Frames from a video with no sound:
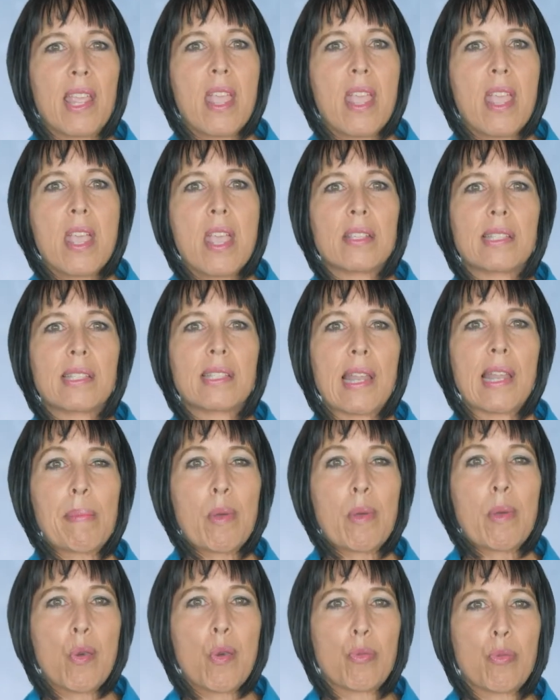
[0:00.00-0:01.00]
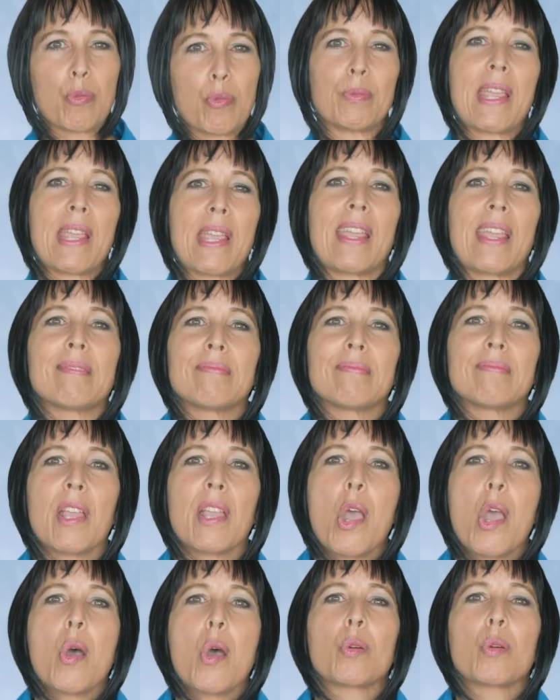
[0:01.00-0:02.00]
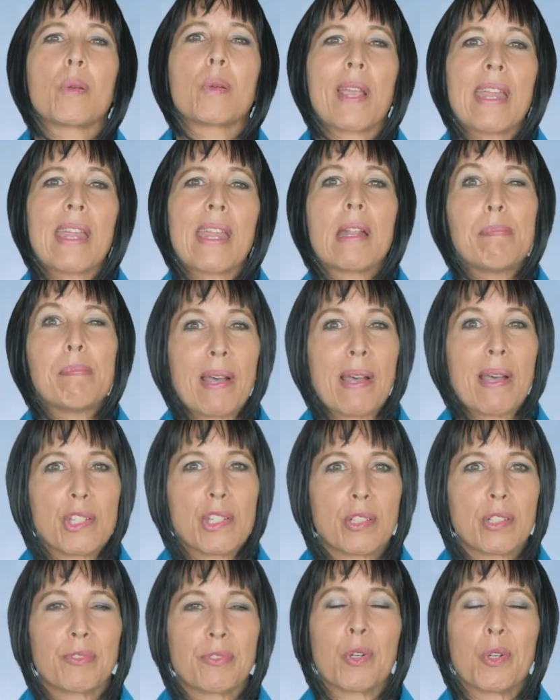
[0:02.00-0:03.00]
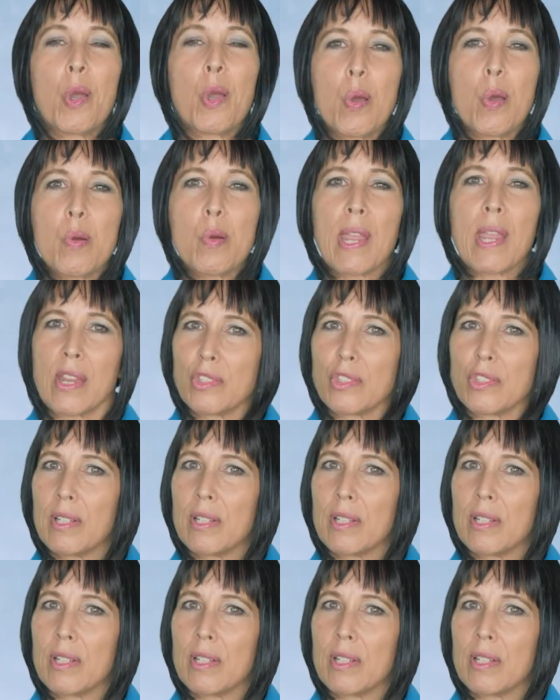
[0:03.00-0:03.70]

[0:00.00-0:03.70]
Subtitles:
Step 3, create a budget for occasional